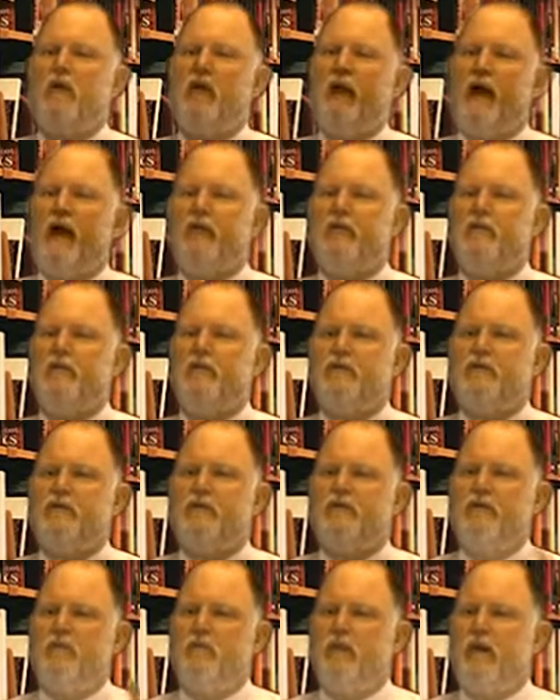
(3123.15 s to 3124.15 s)
analysis
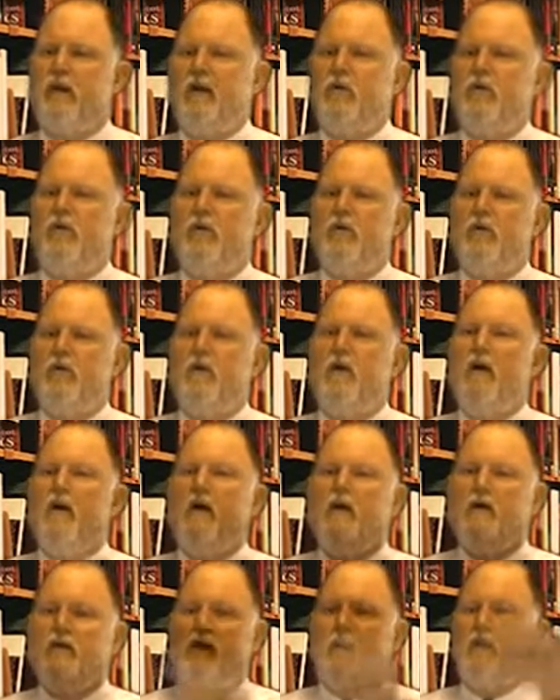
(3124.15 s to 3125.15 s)
is to make sure
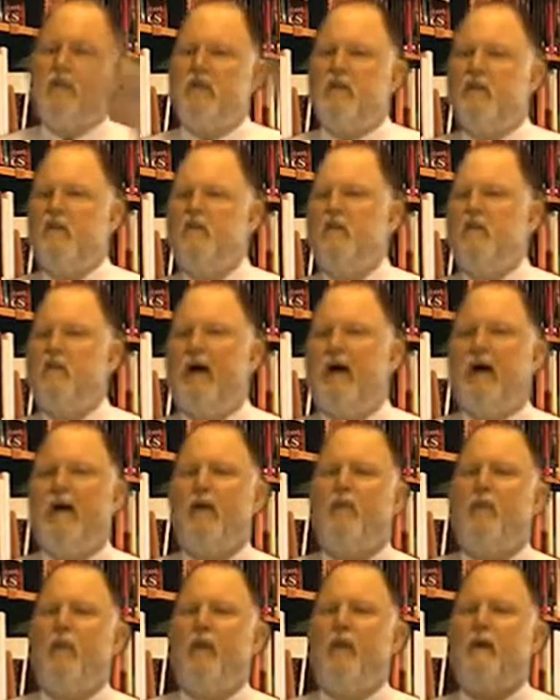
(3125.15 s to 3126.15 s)
that this
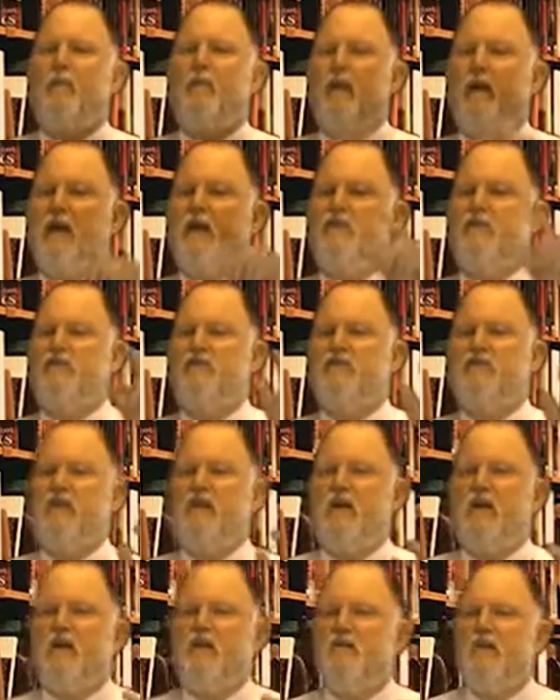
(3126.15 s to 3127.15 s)
spider web
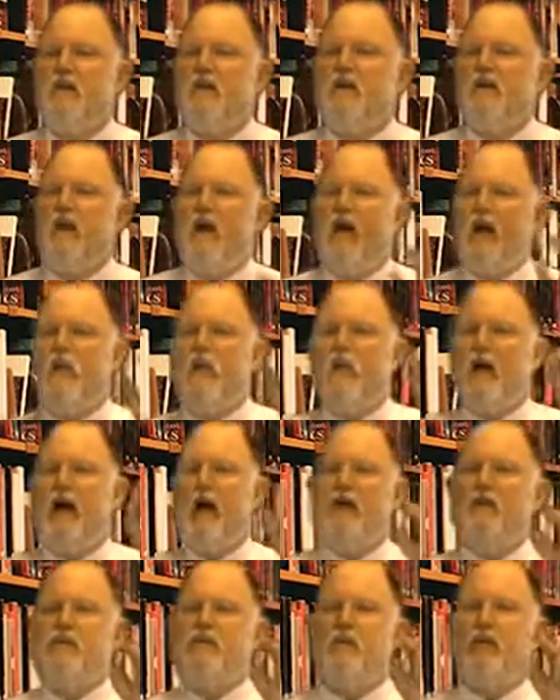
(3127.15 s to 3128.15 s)
exists. And when
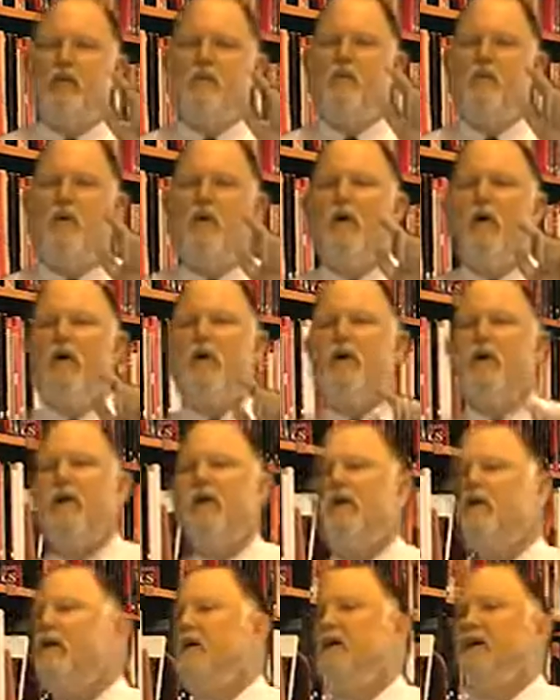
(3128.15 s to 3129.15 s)
I shake
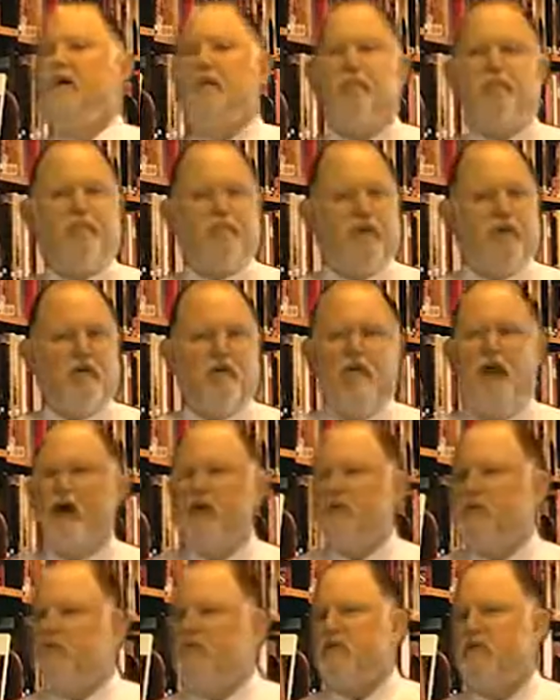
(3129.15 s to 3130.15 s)
marketing,
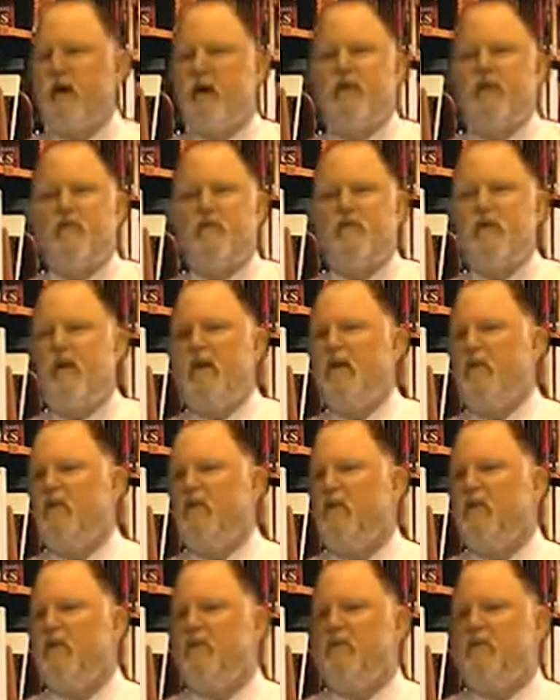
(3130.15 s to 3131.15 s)
production's got to shake
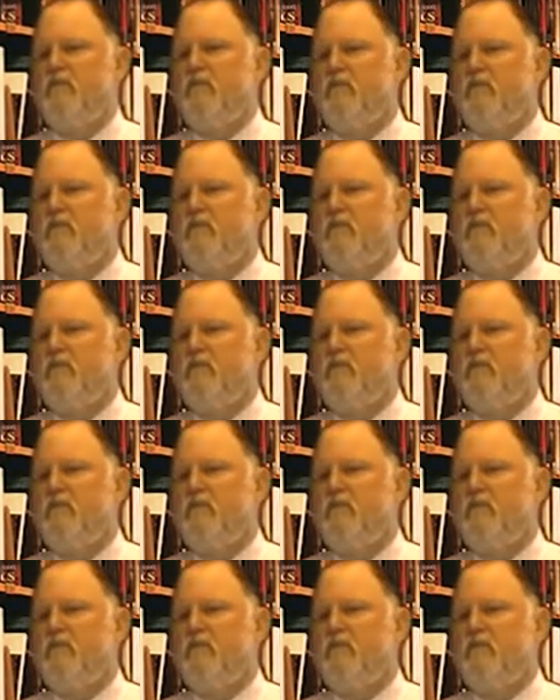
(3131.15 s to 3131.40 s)
too.